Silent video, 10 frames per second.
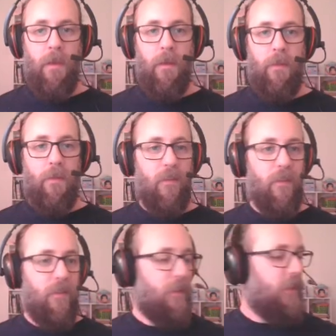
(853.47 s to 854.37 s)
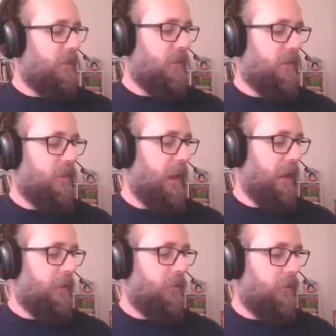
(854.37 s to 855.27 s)
This is a thesis that
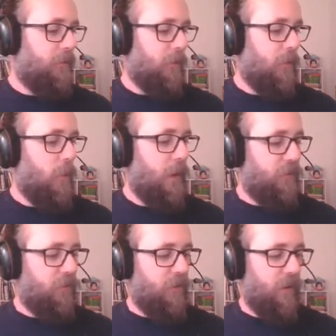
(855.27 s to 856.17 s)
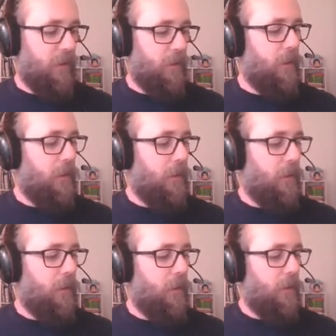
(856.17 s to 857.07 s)
answers the question,
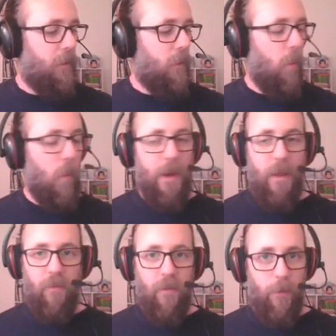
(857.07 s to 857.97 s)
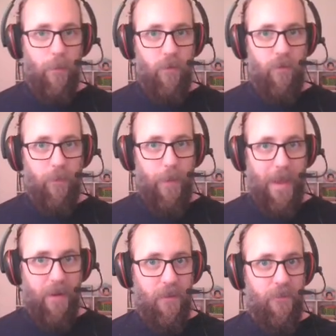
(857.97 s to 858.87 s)
what is their
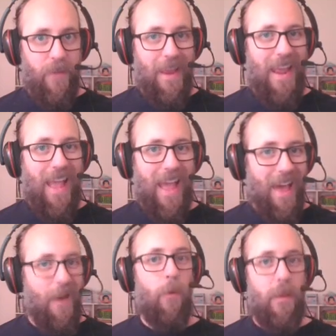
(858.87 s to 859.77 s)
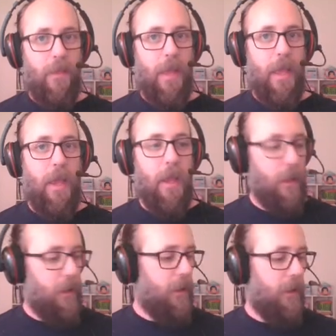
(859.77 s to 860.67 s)
perspective and how did they
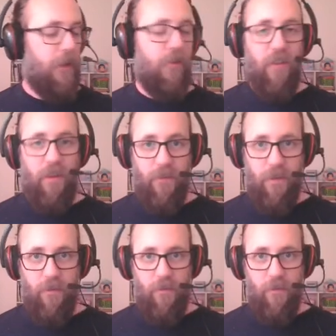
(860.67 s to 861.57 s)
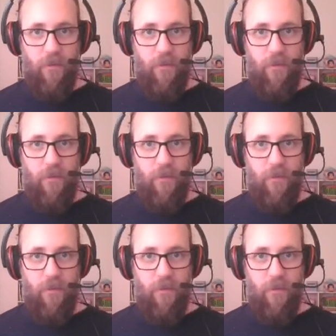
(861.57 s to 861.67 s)
achieve this?